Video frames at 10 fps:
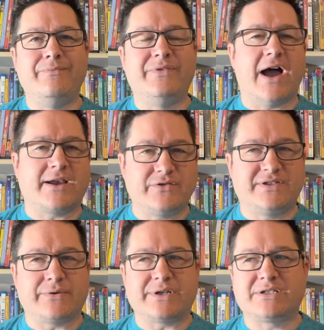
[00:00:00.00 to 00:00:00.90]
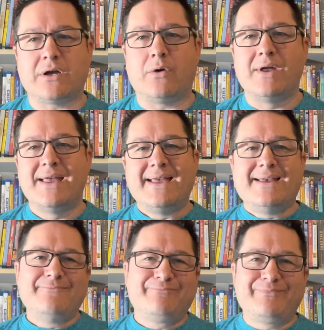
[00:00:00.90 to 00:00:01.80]
docu series. So
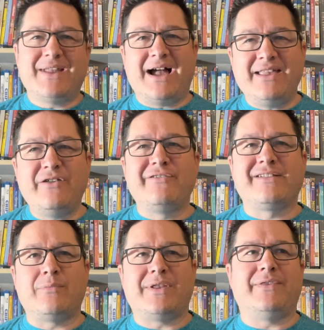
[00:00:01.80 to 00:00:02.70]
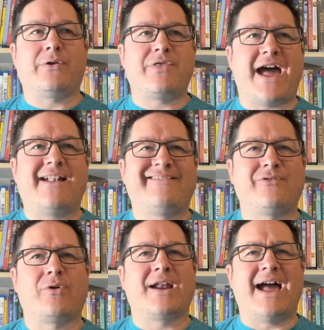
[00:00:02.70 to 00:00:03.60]
uh, usually when they're that
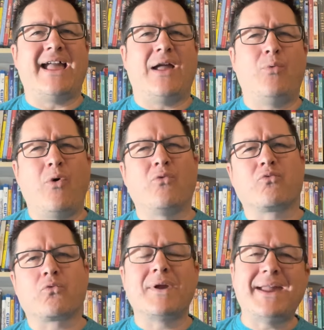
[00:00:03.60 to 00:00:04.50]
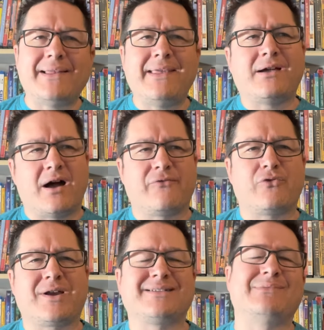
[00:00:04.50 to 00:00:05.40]
short, I, I won't really
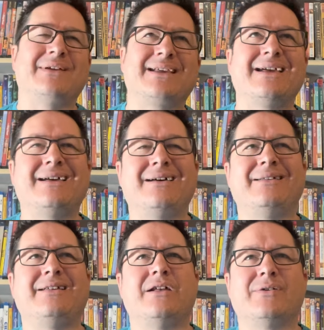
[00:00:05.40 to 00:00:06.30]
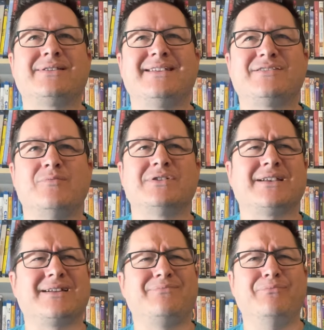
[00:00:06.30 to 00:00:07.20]
cover it because I'm like, uh, you know, it's it's almost
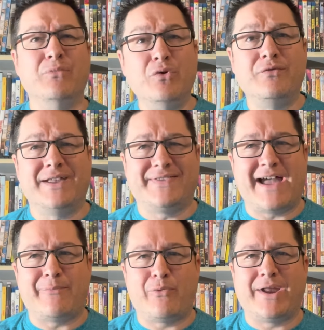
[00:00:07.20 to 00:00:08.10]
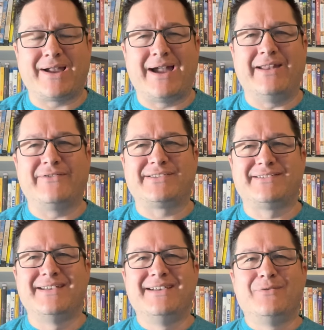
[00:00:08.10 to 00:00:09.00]
like a movie at that point, kind of.
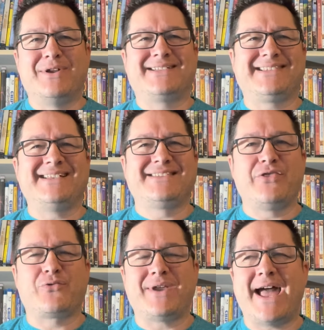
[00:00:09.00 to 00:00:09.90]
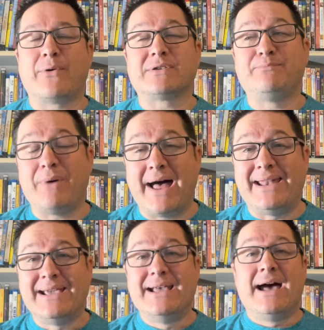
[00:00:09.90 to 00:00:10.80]
It's when it's less than three hours.
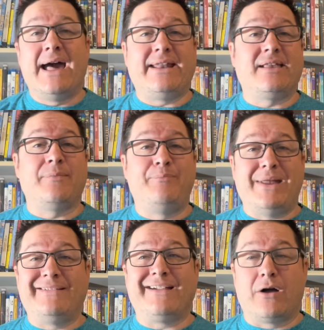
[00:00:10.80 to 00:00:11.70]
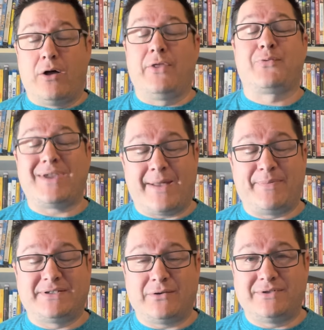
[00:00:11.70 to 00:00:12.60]
But I ended up binging all three
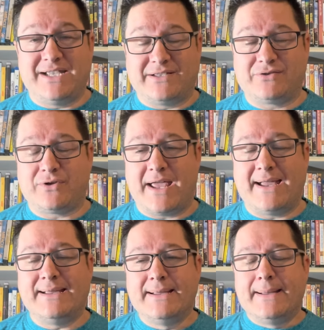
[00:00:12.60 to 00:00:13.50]
episodes yesterday